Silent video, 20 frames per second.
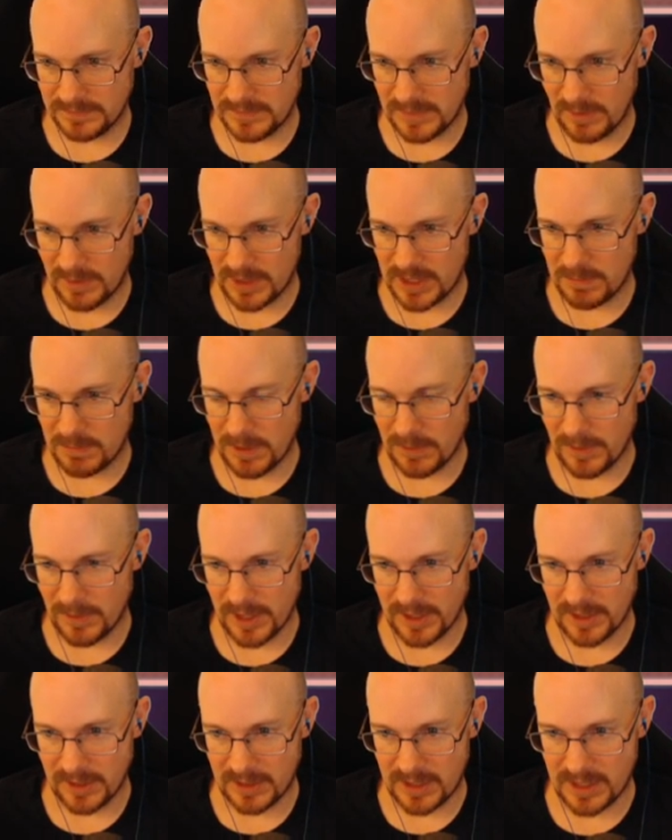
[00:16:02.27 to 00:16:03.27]
I want to speed
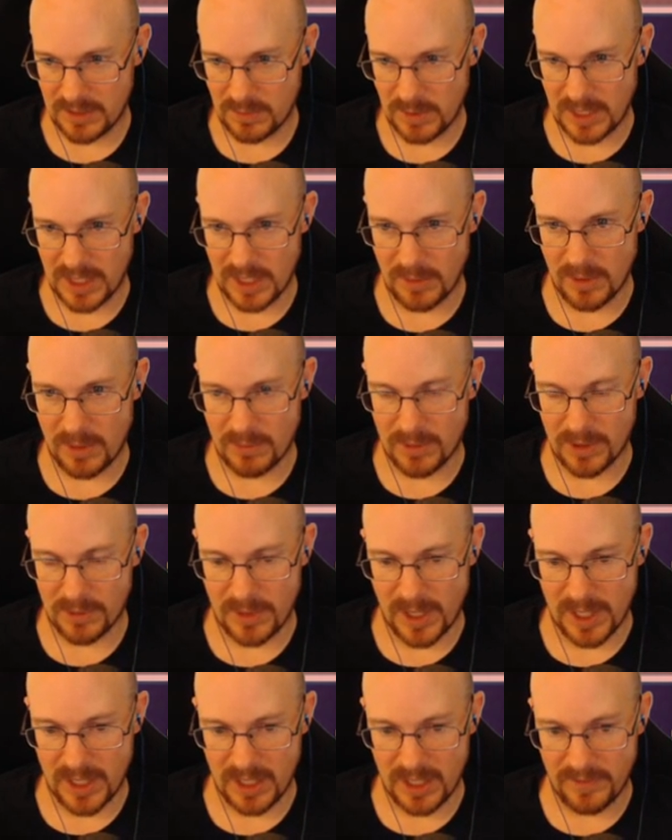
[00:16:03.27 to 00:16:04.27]
run it because we can get one more
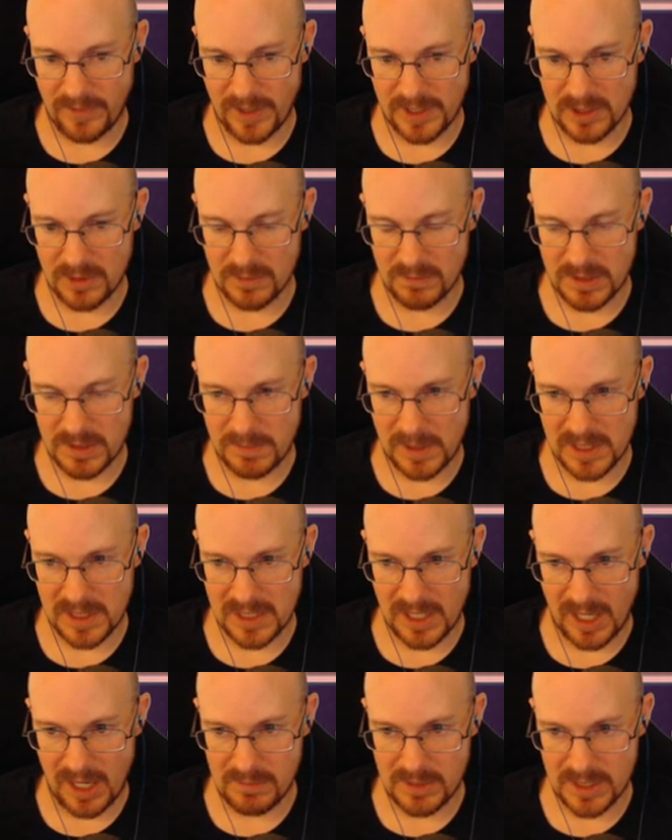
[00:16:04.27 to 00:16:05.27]
run in if I don't spend
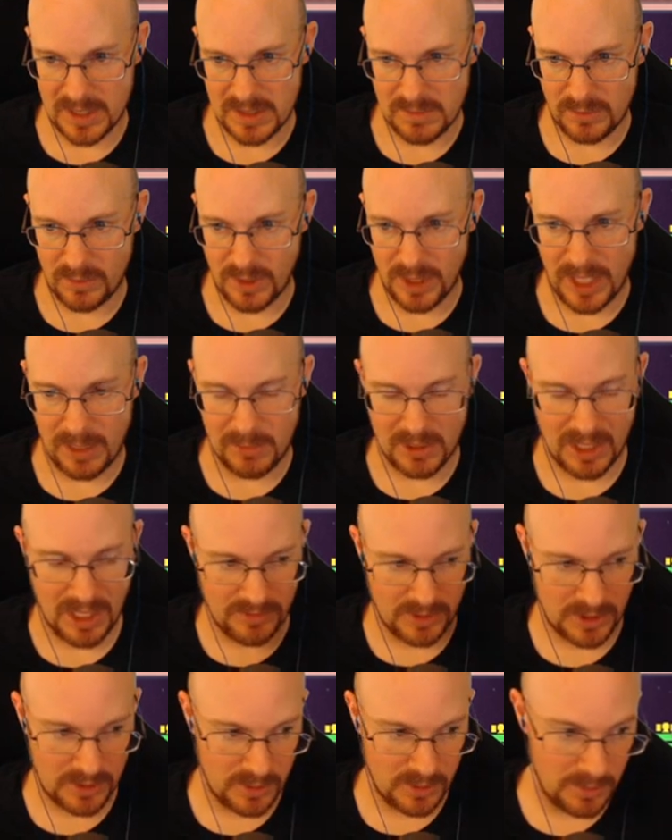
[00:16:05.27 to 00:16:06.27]
time just renaming
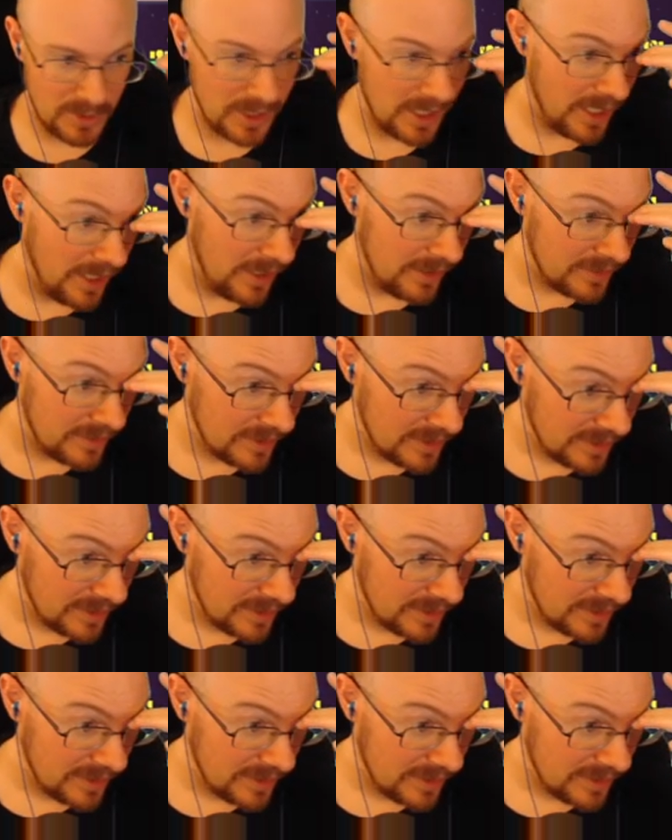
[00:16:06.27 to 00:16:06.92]
every crew we get.